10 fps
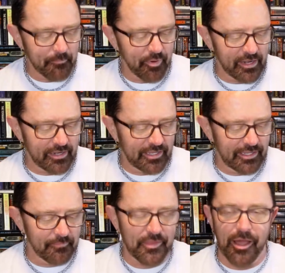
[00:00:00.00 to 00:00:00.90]
But
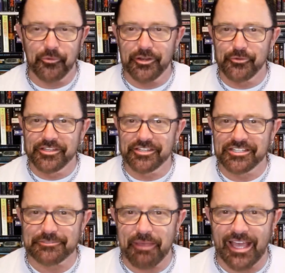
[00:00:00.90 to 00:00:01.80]
I want to read you
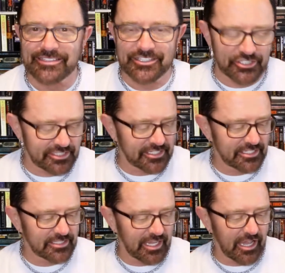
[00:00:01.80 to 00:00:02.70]
this passage. It
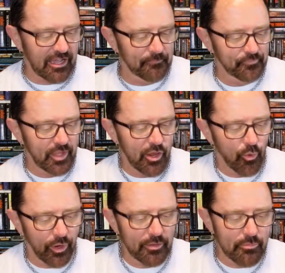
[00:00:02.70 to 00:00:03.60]
says,
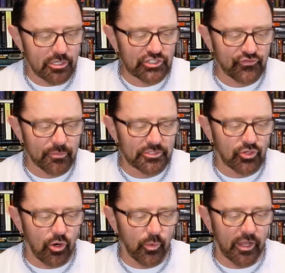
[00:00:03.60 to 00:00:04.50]
what emerged from the
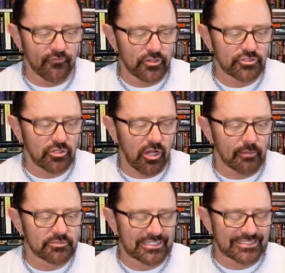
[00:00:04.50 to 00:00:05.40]
doorway of Virgil
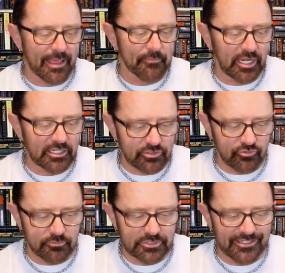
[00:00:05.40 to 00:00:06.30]
Cobb's examination
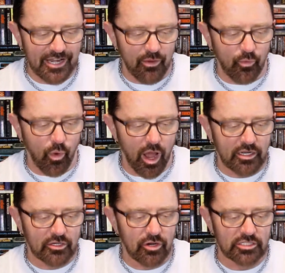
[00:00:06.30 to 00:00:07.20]
room did not
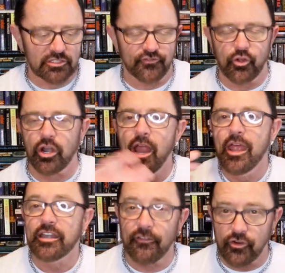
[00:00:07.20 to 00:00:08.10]
walk across the floor.
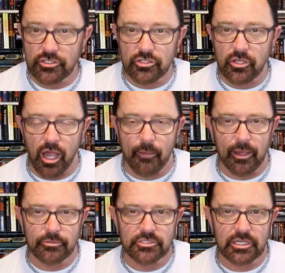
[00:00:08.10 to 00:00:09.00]
Now, Virgil Cobb,
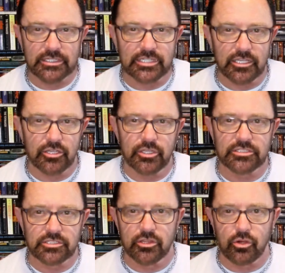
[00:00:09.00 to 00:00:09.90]
I was going to tell you,
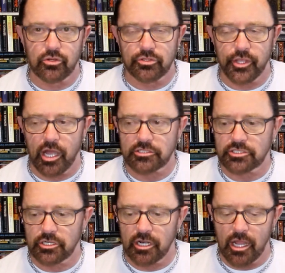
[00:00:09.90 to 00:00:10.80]
is the local
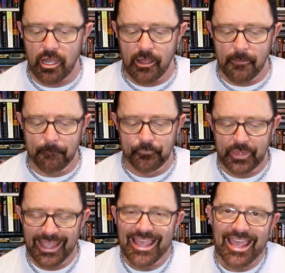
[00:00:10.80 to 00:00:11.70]
doctor.
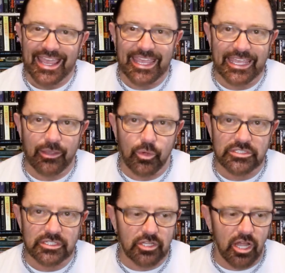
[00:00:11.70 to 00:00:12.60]
He
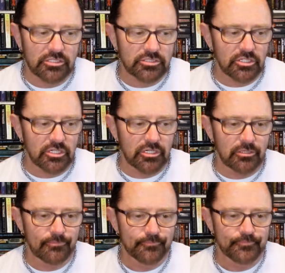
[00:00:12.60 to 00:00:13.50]
was a
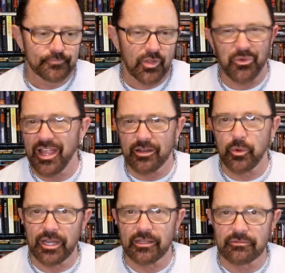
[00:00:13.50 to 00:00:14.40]
doctor... Well, I don't
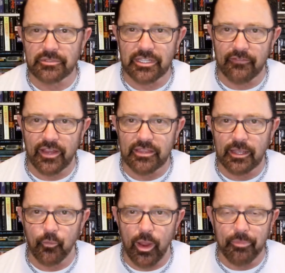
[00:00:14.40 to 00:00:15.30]
want to give
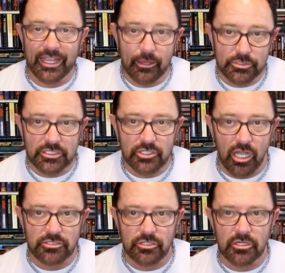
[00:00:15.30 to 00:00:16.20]
anything away, but he was a
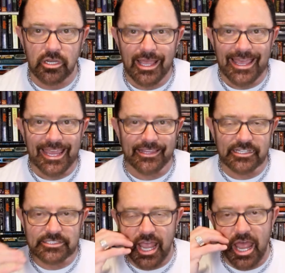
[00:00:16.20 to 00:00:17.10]
doctor in the
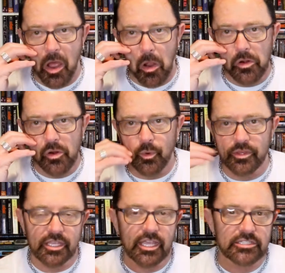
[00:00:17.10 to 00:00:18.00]
town
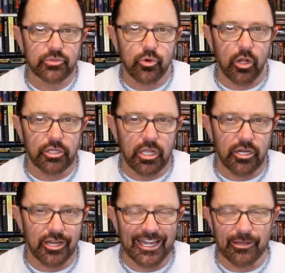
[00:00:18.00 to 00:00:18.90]
when the kids were all
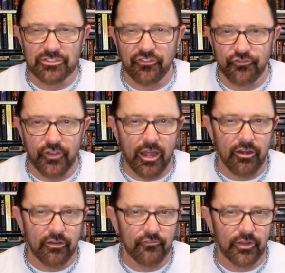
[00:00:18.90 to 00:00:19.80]
younger, and he was
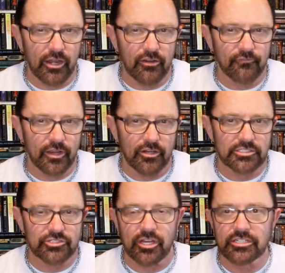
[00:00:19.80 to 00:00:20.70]
very, very, very
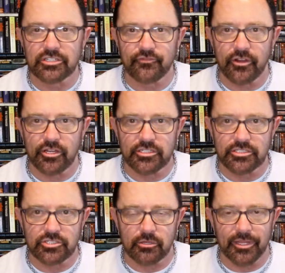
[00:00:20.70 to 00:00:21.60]
strange and very
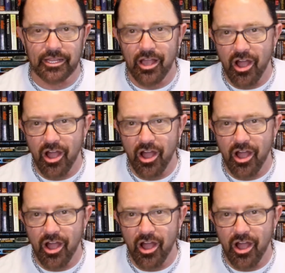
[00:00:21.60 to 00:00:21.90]
disturbing.